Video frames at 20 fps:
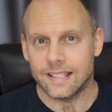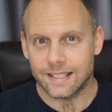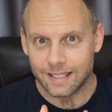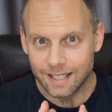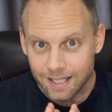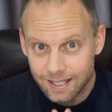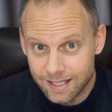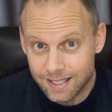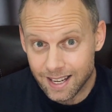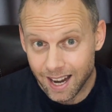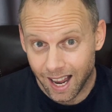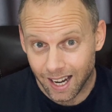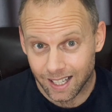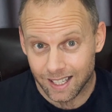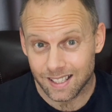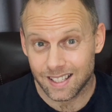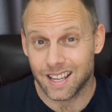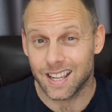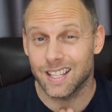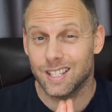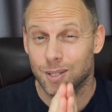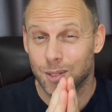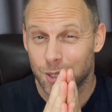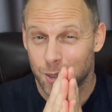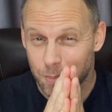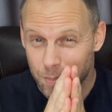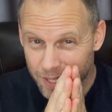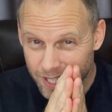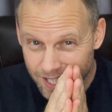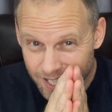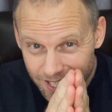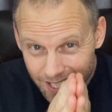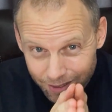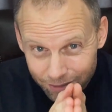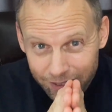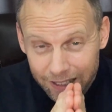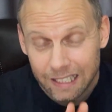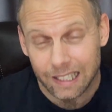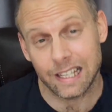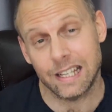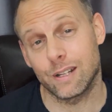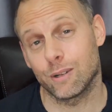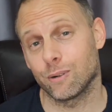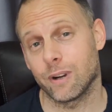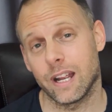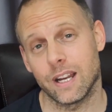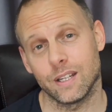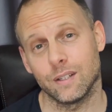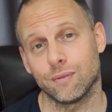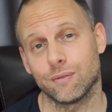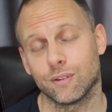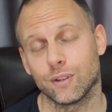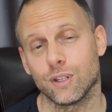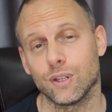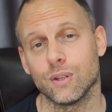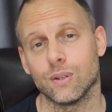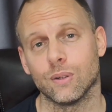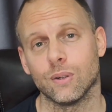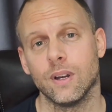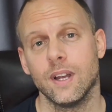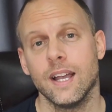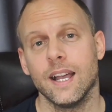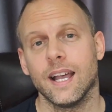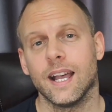This challenge is specifically created for you,